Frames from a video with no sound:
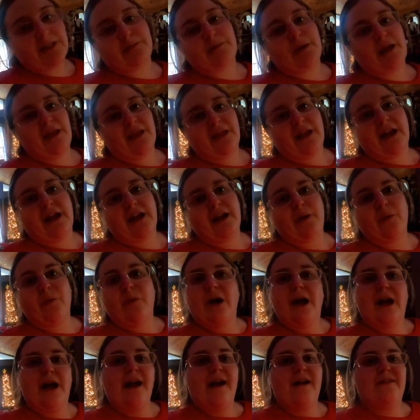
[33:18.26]
it's been like,
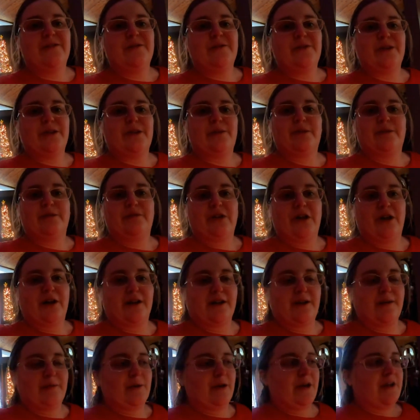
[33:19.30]
why I haven't really been
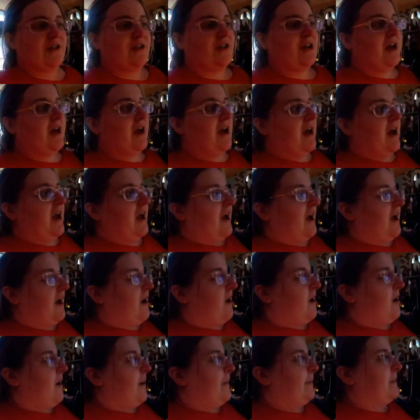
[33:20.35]
vlogging much.
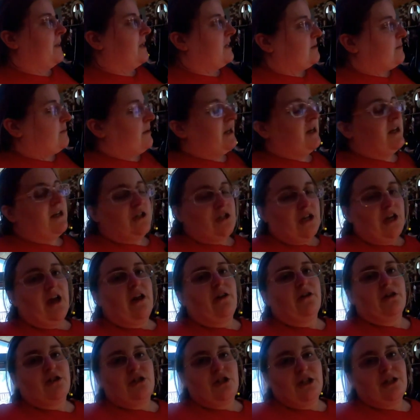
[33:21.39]
Um, it's been a
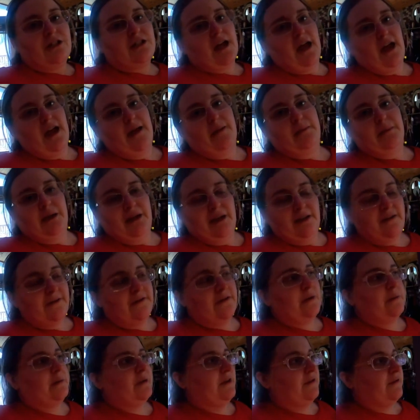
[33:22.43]
challenging time
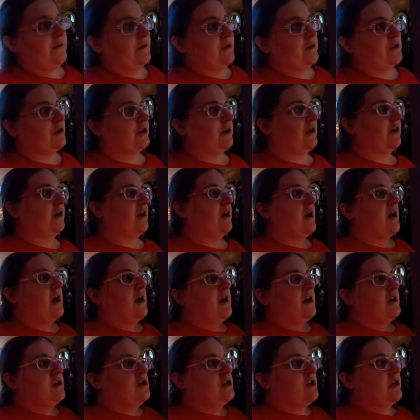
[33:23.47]
for me for sure.
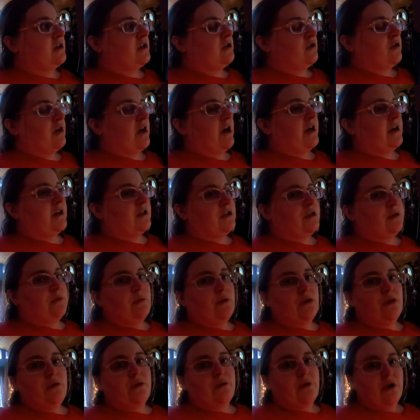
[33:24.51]
Just trying
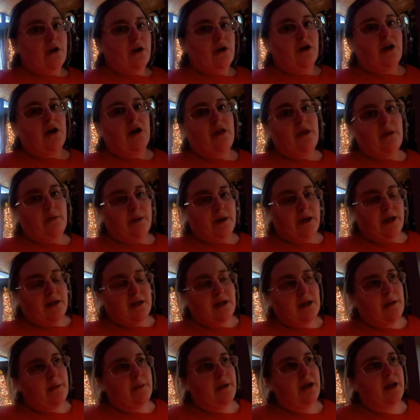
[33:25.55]
to maneuver the
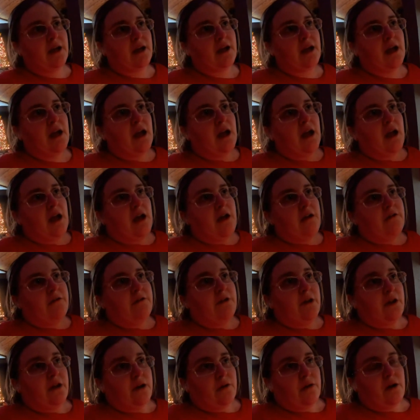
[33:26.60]
pandemic,
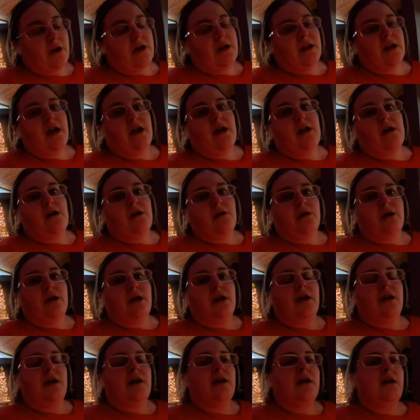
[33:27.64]
feeling run
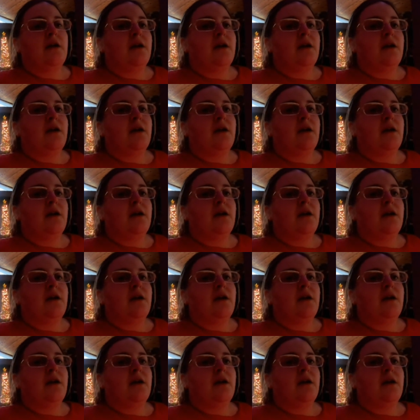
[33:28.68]
down,